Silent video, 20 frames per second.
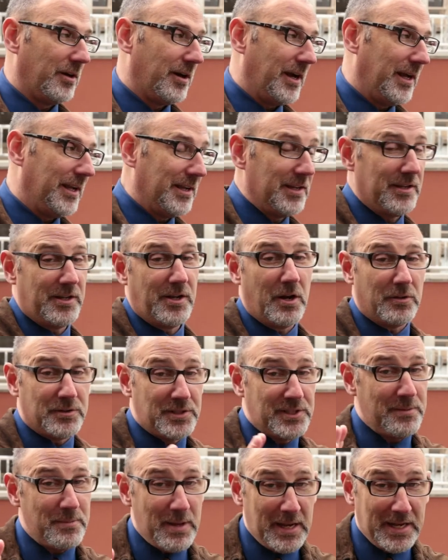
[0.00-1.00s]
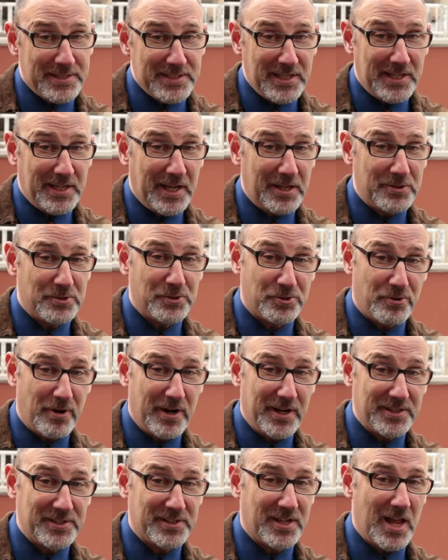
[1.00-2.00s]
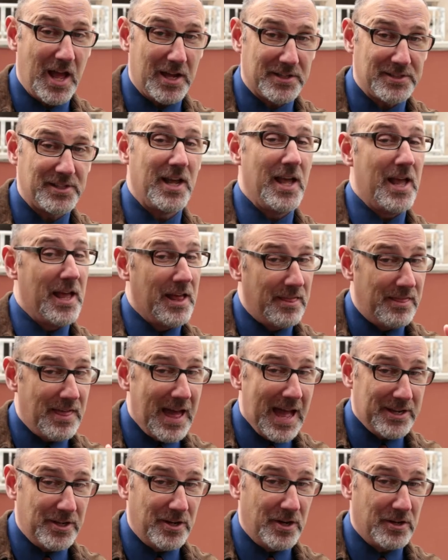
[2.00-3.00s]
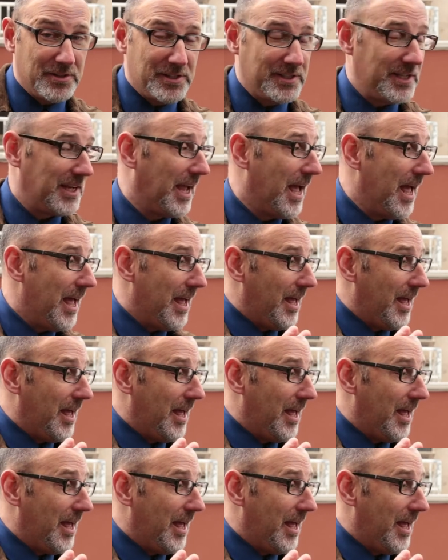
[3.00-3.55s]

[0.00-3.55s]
all right, you don't see many teenagers trading stocks. That you don't see.